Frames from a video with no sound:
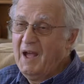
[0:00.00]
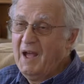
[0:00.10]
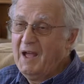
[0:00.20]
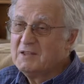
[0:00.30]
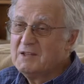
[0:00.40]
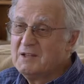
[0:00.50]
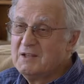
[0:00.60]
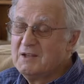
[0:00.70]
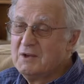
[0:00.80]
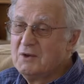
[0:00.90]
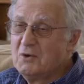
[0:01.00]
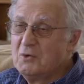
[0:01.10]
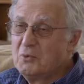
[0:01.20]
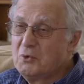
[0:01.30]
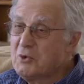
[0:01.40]
and
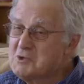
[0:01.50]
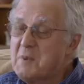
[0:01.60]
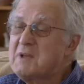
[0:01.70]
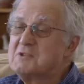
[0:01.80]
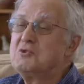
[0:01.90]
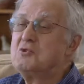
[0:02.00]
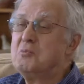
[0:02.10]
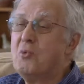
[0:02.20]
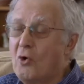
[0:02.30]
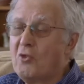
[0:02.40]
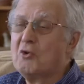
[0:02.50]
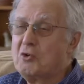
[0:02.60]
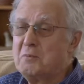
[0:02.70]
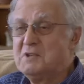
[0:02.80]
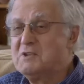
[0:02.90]
we expected to do more than
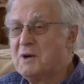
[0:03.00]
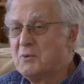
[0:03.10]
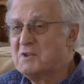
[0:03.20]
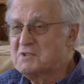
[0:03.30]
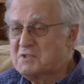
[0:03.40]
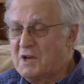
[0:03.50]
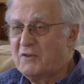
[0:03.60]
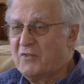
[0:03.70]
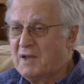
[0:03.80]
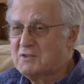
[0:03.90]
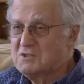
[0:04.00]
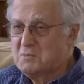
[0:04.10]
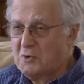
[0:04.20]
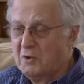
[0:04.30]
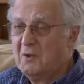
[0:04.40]
could be done with a staff that
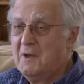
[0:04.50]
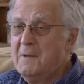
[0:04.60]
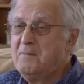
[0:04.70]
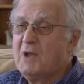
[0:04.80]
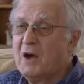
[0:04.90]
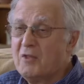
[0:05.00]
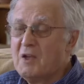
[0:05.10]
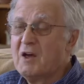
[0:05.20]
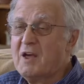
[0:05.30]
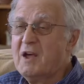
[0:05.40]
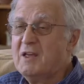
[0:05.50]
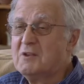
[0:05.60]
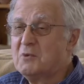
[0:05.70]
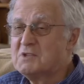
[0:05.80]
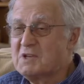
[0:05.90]
small. On the other
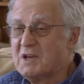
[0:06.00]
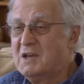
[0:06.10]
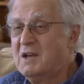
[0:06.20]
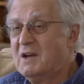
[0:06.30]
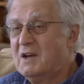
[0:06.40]
hand, there was a,